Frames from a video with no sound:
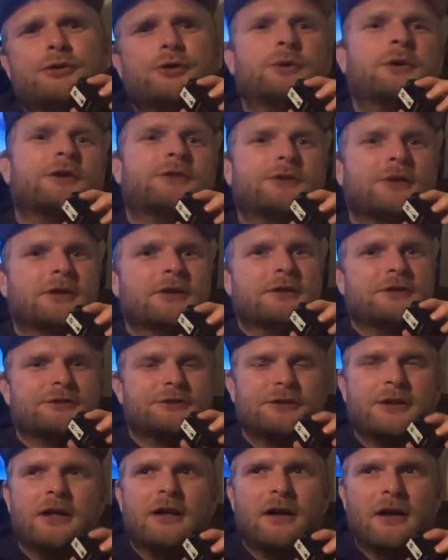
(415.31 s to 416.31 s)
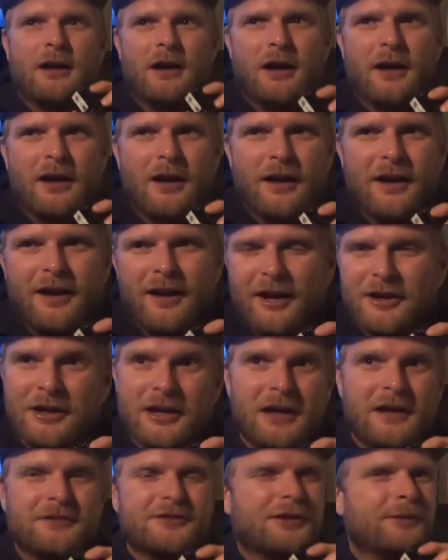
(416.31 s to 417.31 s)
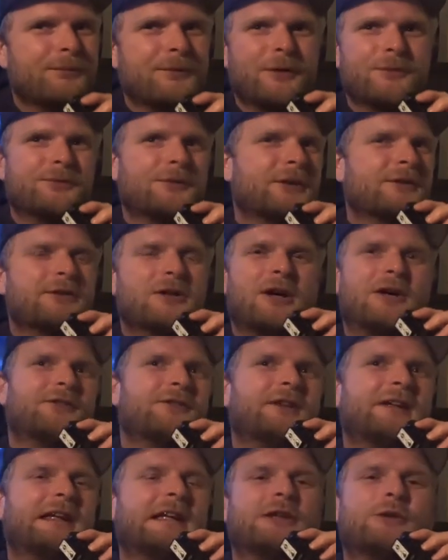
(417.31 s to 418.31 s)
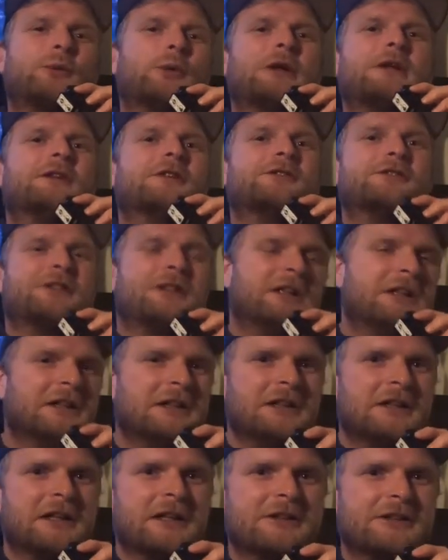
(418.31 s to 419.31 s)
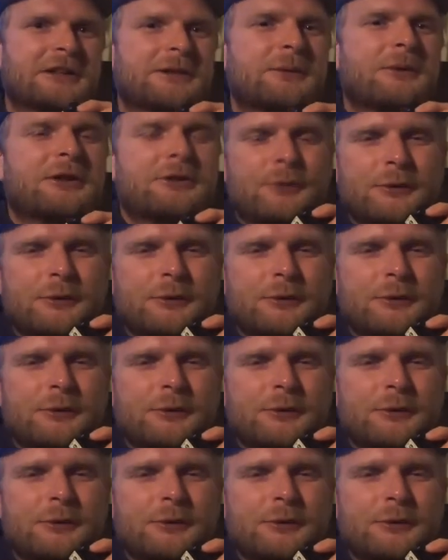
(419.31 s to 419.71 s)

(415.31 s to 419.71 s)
US dollars. Uh, I sometimes I'm counting in Swedish, in, in